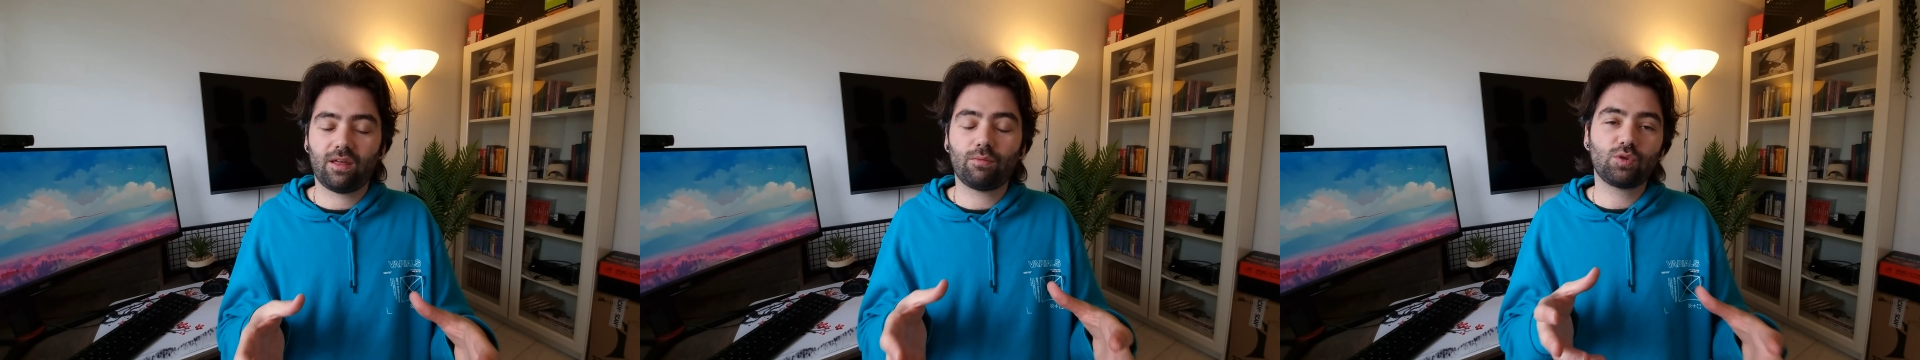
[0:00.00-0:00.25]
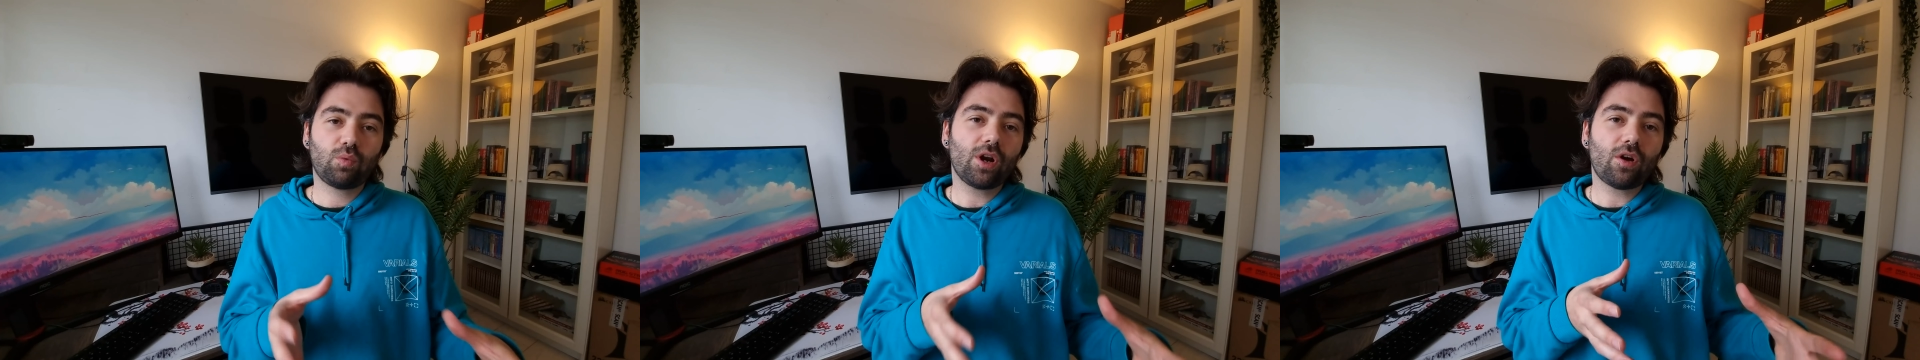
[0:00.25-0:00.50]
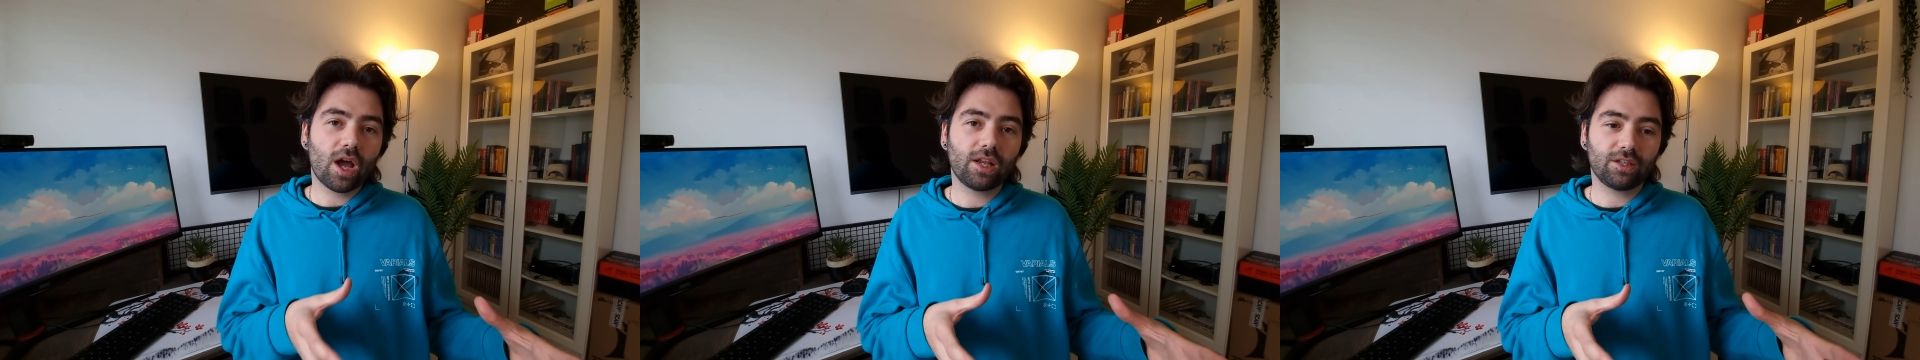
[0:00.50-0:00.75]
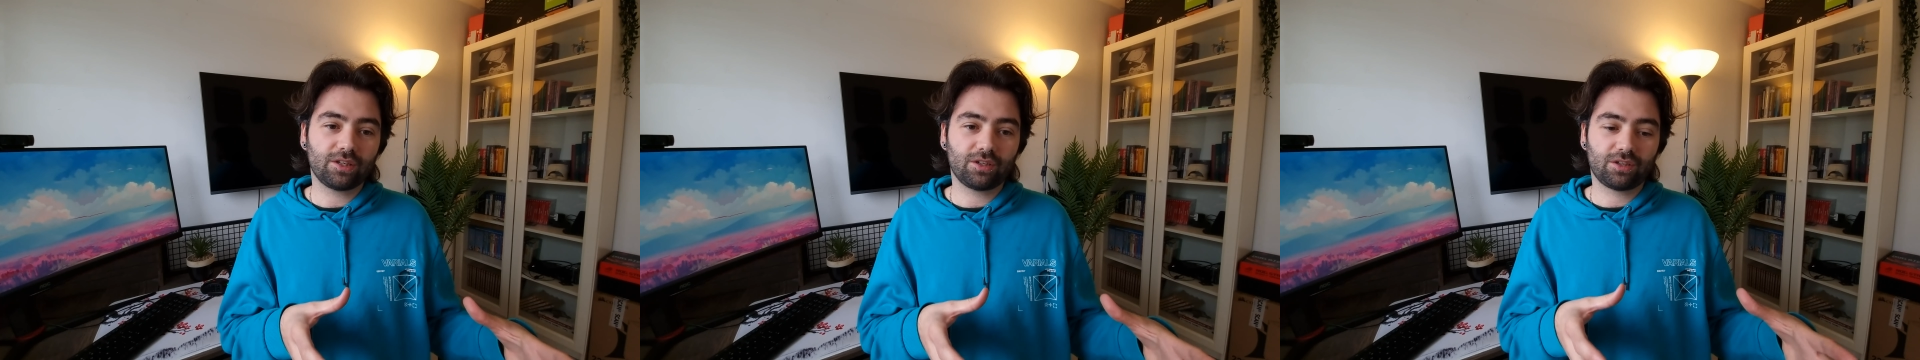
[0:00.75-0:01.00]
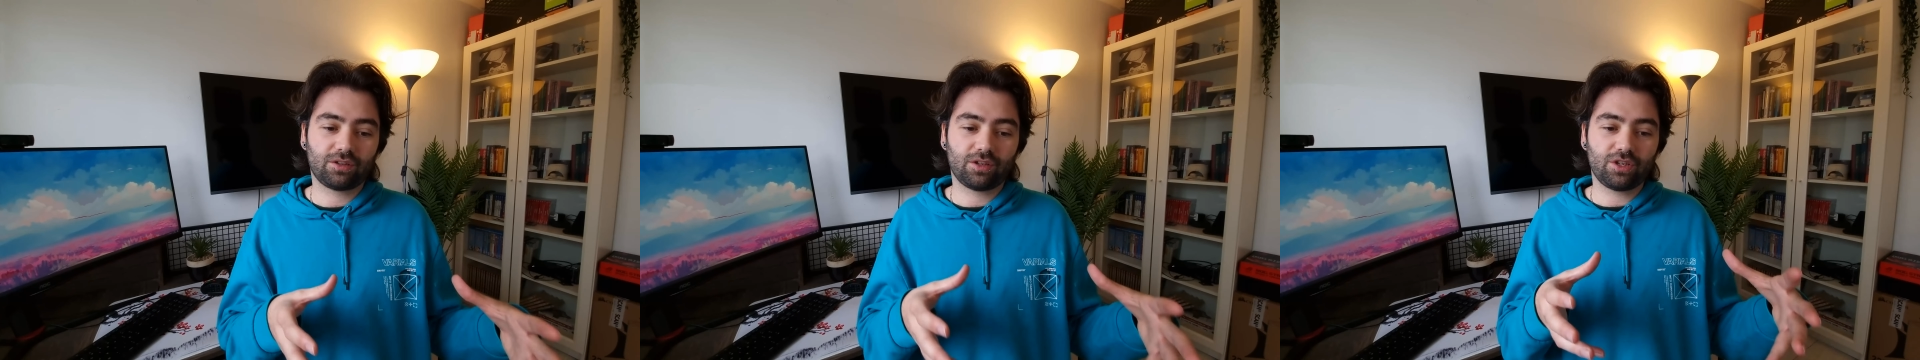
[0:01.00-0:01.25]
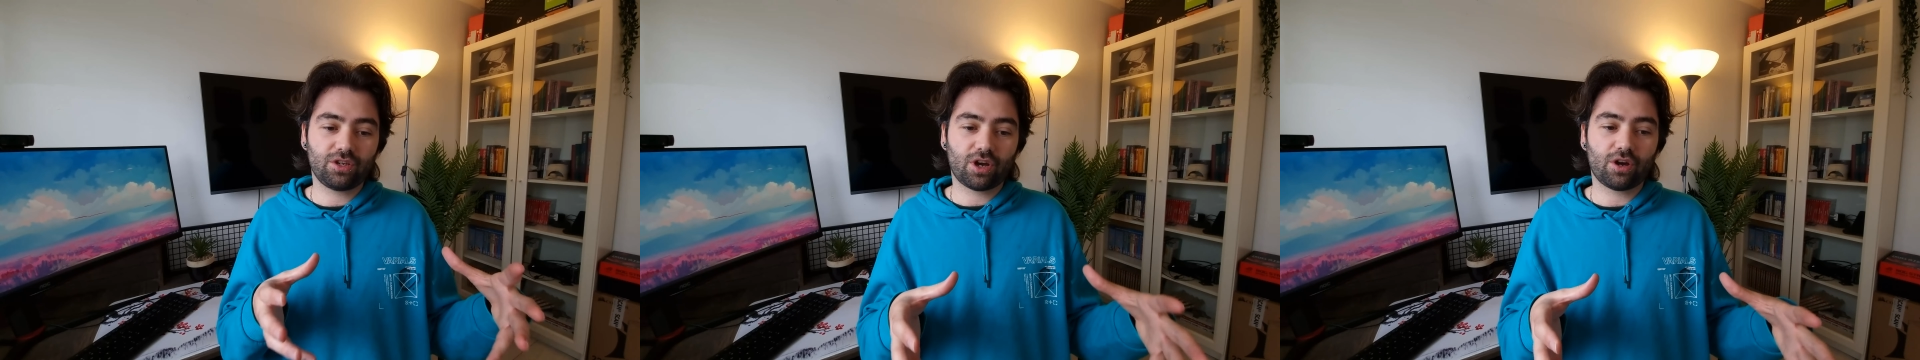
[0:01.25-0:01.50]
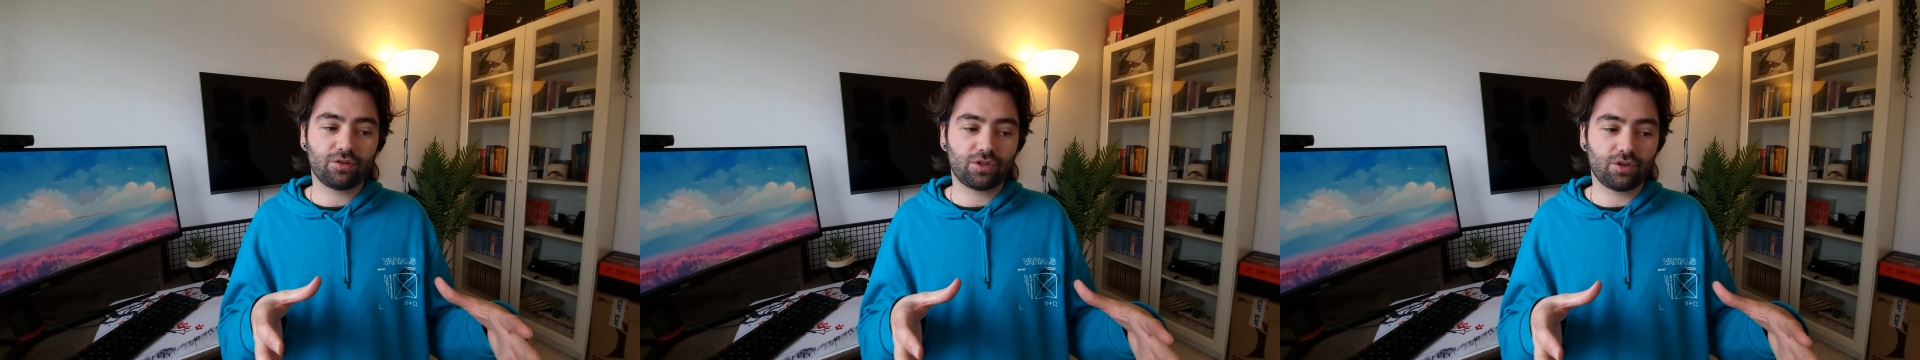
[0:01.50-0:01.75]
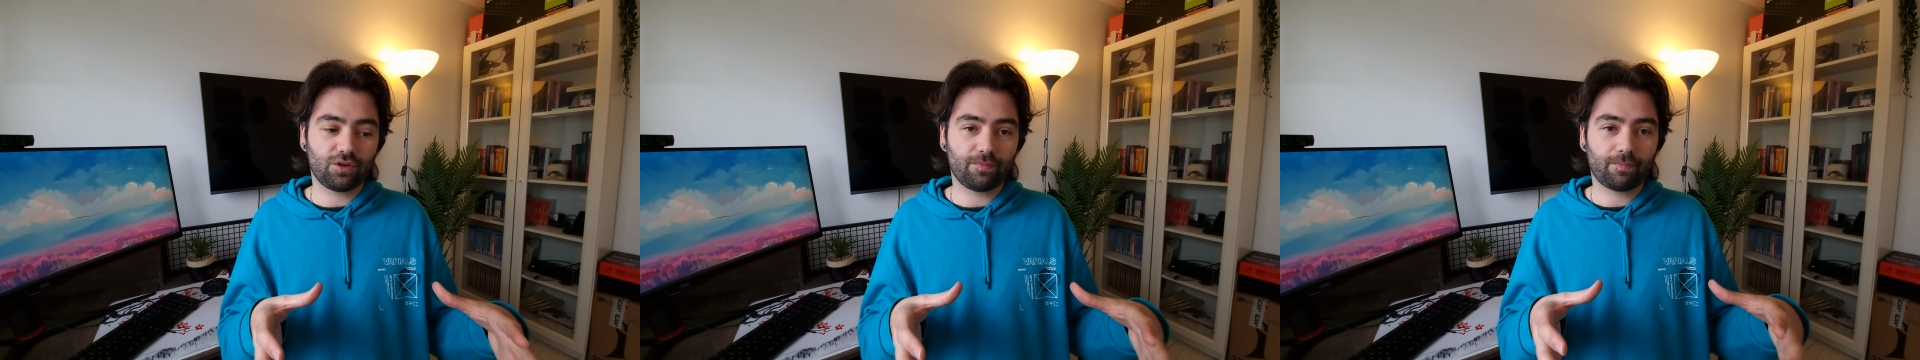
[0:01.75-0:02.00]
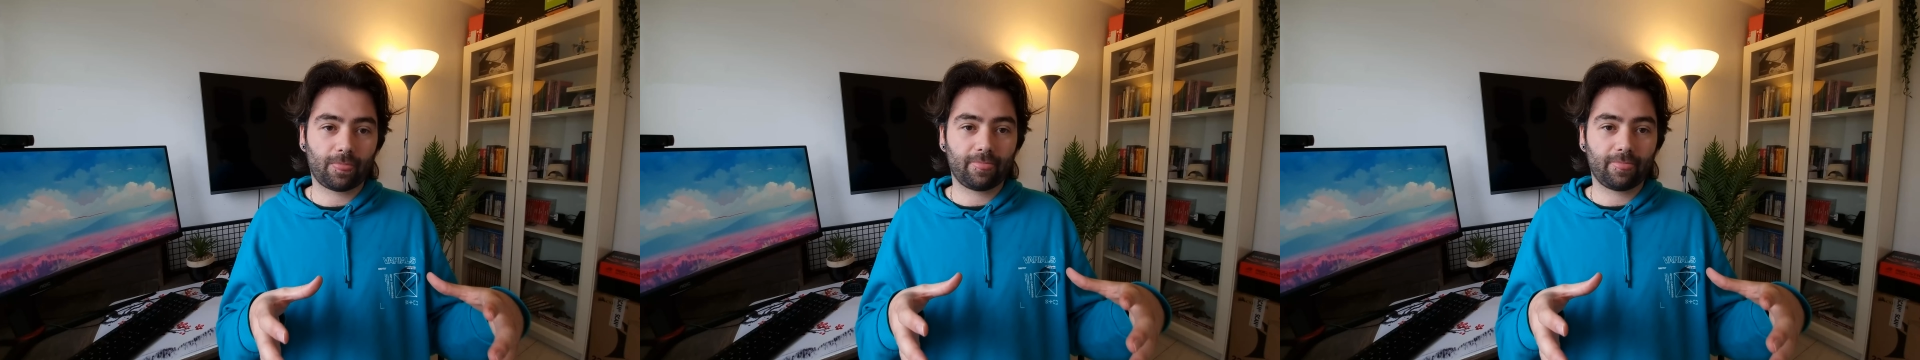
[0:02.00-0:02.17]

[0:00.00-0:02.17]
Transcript: There was one island that you go to,